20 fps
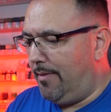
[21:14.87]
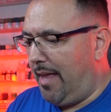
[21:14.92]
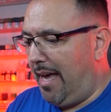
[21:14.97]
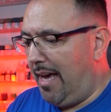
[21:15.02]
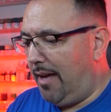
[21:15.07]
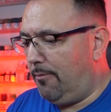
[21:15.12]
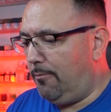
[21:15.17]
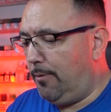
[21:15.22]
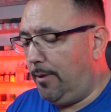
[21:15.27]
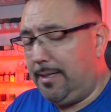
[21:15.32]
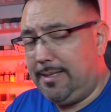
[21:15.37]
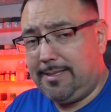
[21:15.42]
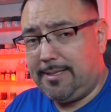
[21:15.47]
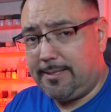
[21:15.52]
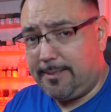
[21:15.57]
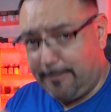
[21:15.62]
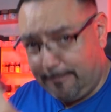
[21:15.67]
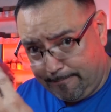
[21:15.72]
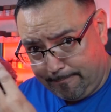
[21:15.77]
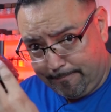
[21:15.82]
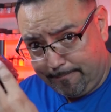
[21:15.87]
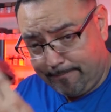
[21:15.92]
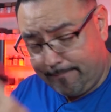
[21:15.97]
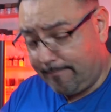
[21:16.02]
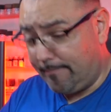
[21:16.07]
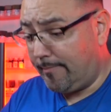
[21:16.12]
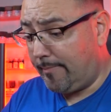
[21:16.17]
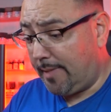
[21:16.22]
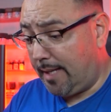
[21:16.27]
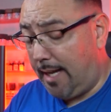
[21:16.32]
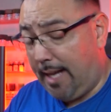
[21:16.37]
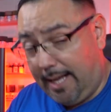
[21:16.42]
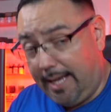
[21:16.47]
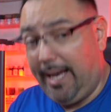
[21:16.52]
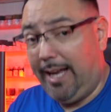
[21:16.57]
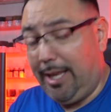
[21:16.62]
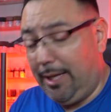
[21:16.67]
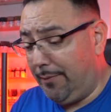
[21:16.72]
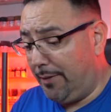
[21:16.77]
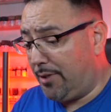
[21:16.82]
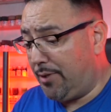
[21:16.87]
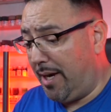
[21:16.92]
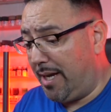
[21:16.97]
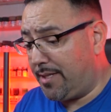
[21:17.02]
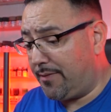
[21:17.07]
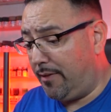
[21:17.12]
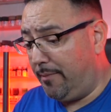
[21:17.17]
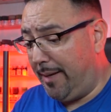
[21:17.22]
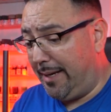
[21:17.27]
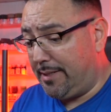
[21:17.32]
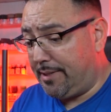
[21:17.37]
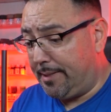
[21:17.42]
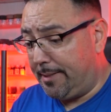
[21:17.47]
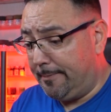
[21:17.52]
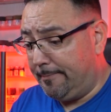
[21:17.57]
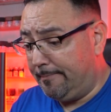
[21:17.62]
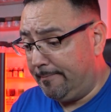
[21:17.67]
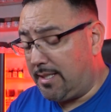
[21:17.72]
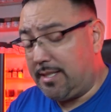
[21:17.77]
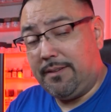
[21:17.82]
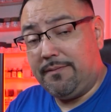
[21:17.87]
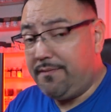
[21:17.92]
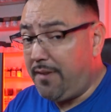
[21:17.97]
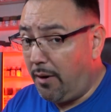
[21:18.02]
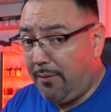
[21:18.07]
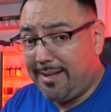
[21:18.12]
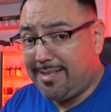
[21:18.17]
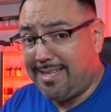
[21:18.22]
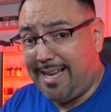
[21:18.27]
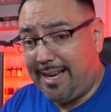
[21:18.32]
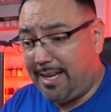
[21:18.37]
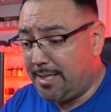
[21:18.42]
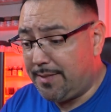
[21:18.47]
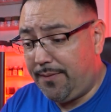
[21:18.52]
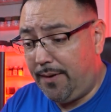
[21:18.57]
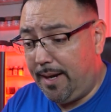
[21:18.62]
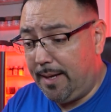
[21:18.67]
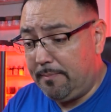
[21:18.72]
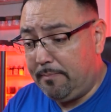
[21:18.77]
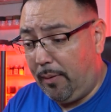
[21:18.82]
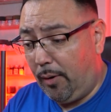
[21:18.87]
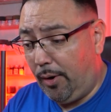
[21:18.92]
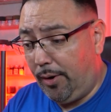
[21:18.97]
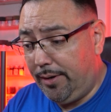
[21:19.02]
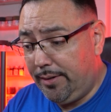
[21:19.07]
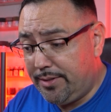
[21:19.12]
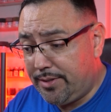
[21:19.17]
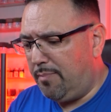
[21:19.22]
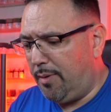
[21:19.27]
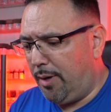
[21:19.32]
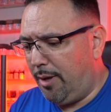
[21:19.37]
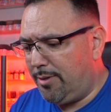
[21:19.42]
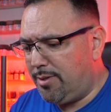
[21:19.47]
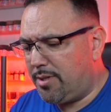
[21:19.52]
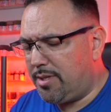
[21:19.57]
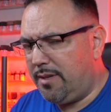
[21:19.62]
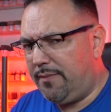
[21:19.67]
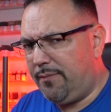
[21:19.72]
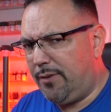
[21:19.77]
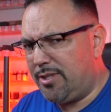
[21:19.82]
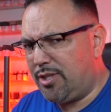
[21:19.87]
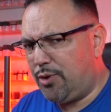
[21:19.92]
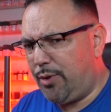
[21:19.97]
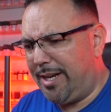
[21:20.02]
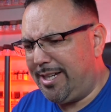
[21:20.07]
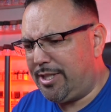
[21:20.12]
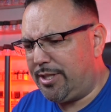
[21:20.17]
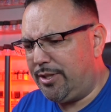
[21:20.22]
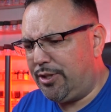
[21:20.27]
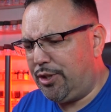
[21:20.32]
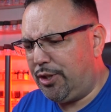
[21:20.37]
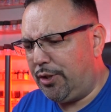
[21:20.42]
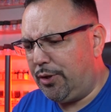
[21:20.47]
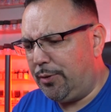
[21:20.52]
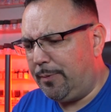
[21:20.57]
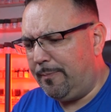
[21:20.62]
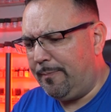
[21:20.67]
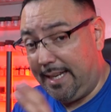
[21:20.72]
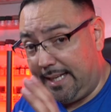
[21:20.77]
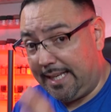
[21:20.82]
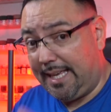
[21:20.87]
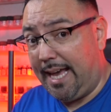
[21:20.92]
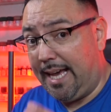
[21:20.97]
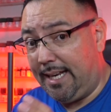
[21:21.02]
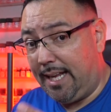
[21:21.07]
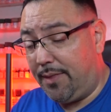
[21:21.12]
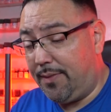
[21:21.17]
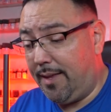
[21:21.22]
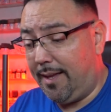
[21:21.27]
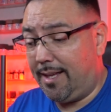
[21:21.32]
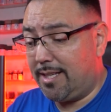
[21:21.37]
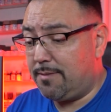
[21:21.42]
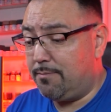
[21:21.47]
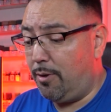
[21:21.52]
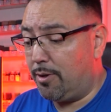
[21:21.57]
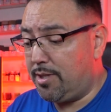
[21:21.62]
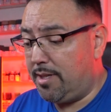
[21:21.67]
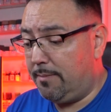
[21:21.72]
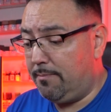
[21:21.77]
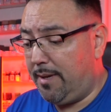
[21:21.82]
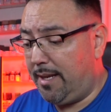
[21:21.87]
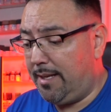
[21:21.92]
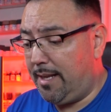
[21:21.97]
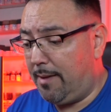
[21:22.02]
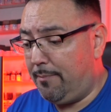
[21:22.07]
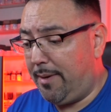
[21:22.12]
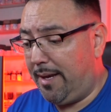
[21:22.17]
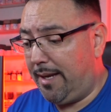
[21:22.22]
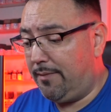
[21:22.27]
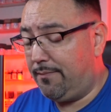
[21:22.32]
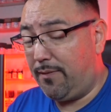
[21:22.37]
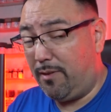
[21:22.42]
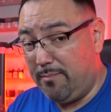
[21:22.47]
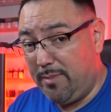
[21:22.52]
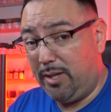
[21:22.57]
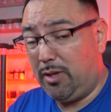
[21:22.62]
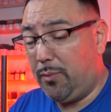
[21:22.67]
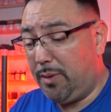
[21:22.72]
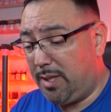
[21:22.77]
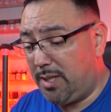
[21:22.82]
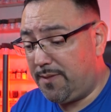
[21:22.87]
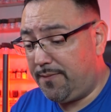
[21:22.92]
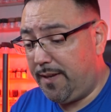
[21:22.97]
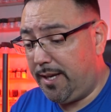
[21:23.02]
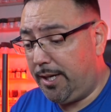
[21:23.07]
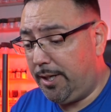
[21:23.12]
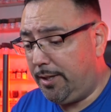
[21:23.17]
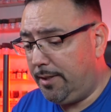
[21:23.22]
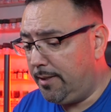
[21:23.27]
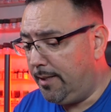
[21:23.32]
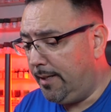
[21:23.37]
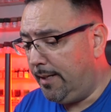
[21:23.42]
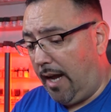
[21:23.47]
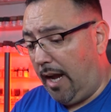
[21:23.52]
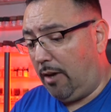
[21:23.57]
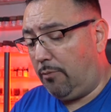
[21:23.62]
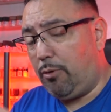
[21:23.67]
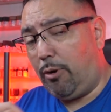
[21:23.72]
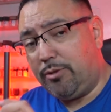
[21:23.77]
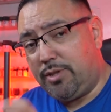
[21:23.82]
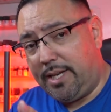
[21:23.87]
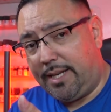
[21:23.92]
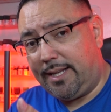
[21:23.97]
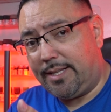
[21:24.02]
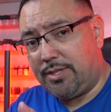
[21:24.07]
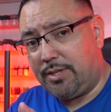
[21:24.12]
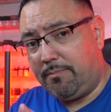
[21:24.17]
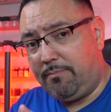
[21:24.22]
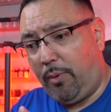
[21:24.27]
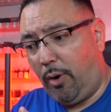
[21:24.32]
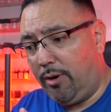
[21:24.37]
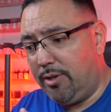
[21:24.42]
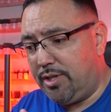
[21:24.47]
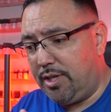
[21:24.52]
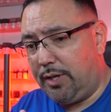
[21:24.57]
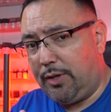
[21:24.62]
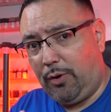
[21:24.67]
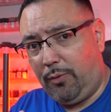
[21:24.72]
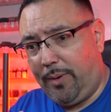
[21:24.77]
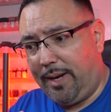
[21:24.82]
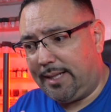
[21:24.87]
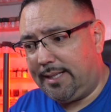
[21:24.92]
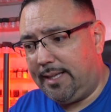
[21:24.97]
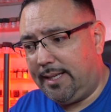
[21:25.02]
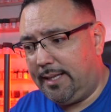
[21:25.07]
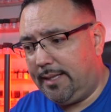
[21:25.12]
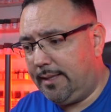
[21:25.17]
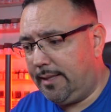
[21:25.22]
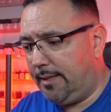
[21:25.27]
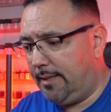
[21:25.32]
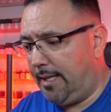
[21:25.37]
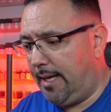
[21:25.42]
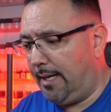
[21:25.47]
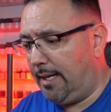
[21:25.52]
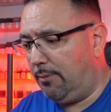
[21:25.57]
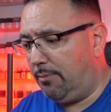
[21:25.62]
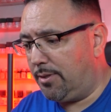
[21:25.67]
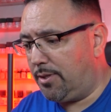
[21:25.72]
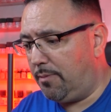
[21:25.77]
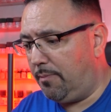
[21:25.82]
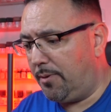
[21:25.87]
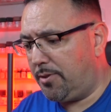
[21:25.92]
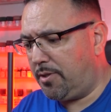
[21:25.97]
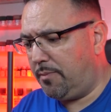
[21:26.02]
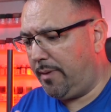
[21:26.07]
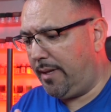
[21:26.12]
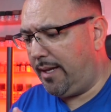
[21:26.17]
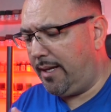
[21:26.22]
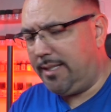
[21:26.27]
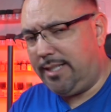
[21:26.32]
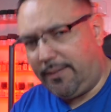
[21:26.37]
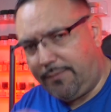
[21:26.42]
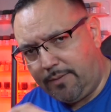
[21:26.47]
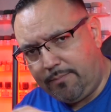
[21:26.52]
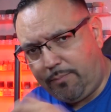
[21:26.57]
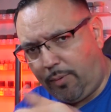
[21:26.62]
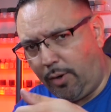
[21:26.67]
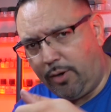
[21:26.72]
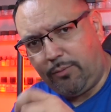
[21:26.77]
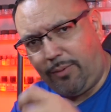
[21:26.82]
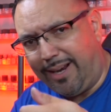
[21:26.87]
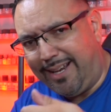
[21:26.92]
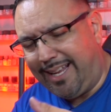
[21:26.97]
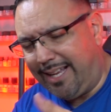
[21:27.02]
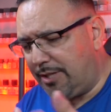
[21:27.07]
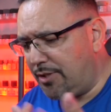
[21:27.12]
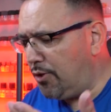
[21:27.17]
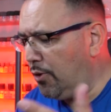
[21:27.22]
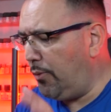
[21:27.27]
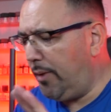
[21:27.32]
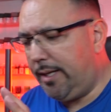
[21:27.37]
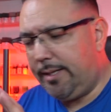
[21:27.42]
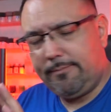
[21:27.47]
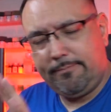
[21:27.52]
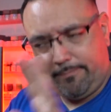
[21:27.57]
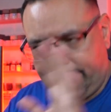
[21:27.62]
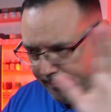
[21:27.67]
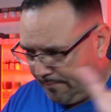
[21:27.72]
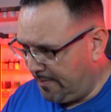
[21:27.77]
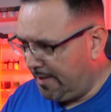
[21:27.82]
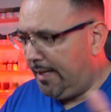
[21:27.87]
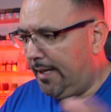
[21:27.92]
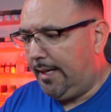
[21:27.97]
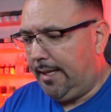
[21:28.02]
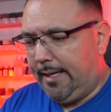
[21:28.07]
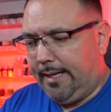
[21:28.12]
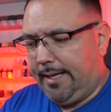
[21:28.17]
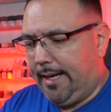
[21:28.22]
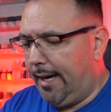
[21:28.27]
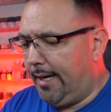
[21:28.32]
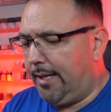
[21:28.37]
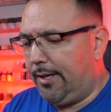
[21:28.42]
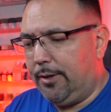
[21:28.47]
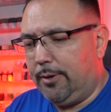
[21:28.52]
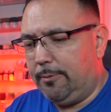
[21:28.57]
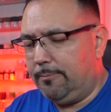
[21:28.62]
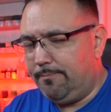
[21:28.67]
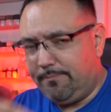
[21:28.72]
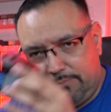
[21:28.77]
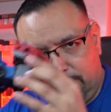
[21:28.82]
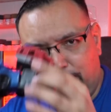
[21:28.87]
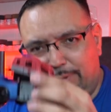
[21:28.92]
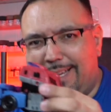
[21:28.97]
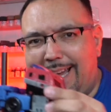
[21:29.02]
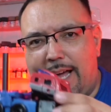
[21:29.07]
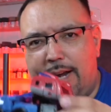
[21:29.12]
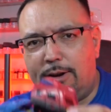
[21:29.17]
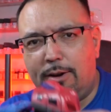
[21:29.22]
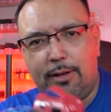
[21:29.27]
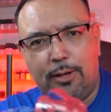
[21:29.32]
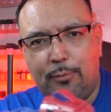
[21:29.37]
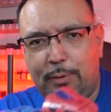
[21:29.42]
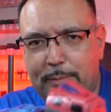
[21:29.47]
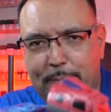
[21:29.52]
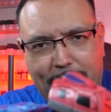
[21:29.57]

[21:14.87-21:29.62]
that was a hell of a transformation. Some very satisfying parts, but also some frustration too. And again, I think it's mostly me not being familiar with this figure. I rotated some parts incorrectly, that it was supposed to be a different part right next to it. Anywho, we got it all in one